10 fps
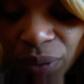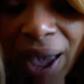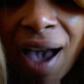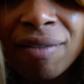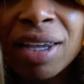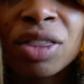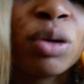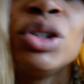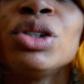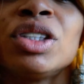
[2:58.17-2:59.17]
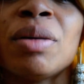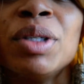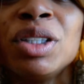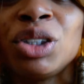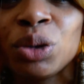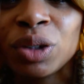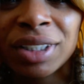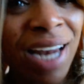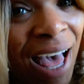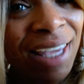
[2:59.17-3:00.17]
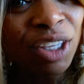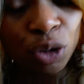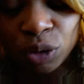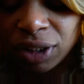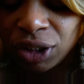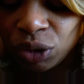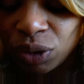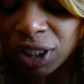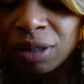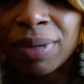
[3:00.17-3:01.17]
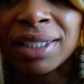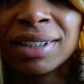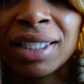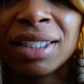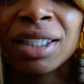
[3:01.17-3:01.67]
have it. Those are some of the tools that I use to keep my skin